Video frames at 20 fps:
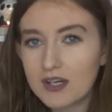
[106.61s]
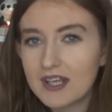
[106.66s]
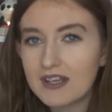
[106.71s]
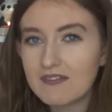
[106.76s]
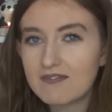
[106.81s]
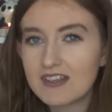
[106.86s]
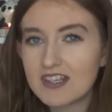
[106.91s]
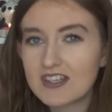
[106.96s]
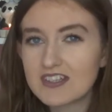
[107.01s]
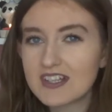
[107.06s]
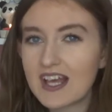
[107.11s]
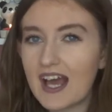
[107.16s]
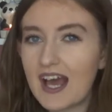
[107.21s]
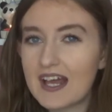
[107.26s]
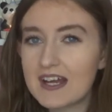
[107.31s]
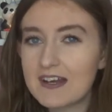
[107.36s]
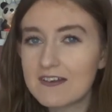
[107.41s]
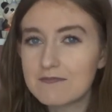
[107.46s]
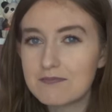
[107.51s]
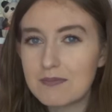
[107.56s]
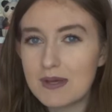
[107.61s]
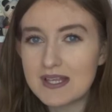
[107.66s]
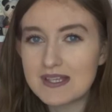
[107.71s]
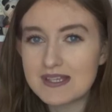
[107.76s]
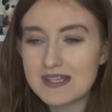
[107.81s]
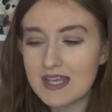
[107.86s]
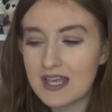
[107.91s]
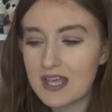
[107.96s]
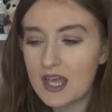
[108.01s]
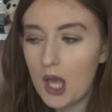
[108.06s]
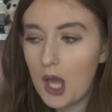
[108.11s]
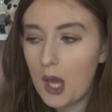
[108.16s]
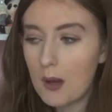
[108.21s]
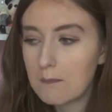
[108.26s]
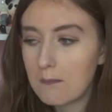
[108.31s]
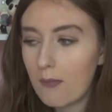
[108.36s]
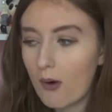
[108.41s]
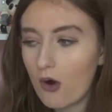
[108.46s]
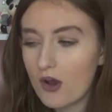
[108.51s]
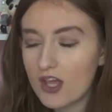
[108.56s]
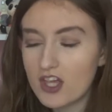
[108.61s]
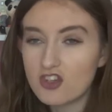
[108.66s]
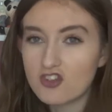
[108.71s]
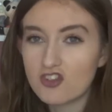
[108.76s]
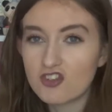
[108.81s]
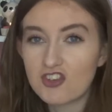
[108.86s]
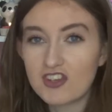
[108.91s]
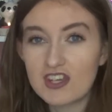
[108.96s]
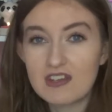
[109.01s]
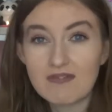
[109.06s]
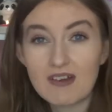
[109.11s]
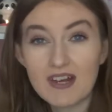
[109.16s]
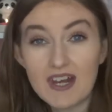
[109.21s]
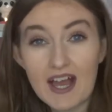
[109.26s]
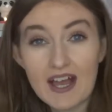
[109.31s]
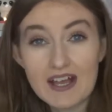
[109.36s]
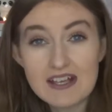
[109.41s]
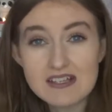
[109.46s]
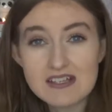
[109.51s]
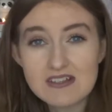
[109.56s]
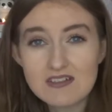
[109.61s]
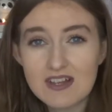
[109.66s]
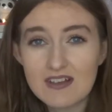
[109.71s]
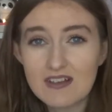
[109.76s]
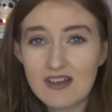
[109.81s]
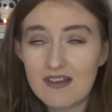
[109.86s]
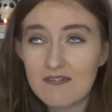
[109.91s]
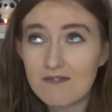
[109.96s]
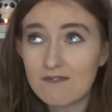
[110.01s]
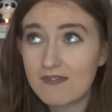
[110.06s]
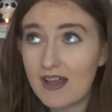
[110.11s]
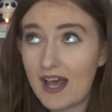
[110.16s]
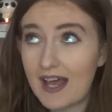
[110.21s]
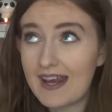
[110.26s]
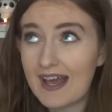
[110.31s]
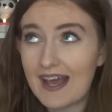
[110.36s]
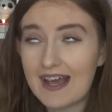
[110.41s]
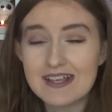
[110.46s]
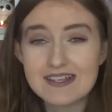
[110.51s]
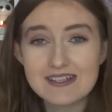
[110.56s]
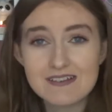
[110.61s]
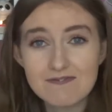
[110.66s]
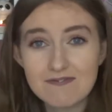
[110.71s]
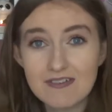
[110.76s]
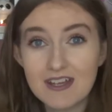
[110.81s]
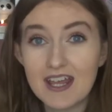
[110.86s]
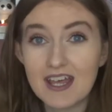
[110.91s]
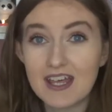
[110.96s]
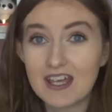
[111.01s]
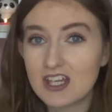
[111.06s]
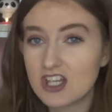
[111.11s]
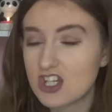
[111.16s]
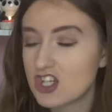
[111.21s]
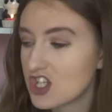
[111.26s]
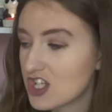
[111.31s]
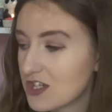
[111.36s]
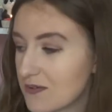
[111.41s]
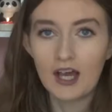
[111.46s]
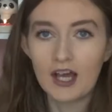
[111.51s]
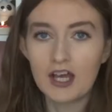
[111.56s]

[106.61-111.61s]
It feels kind of bitty, but it does leave a nice finish.